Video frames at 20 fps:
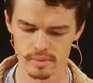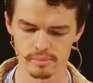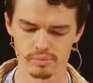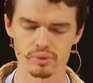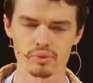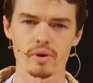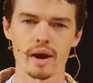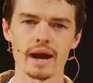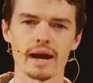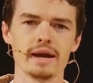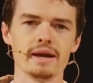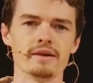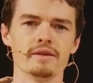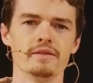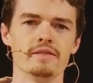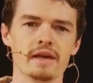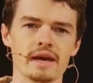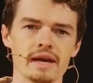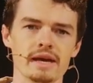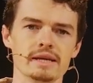pray
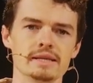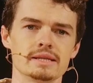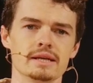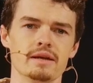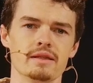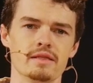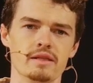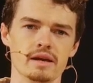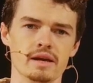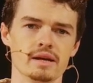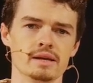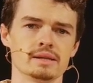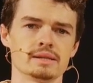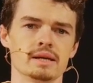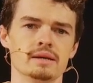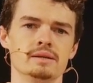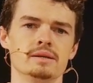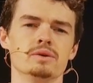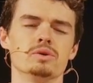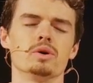these
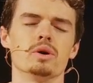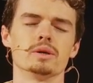things until